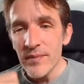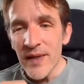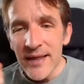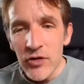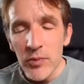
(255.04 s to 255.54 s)

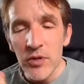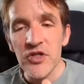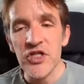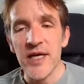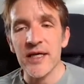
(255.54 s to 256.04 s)
and double
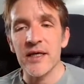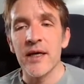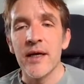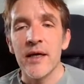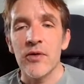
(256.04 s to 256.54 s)
check
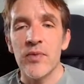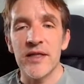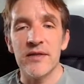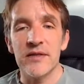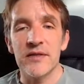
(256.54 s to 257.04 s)

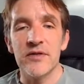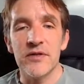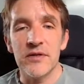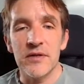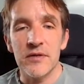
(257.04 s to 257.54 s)
whether the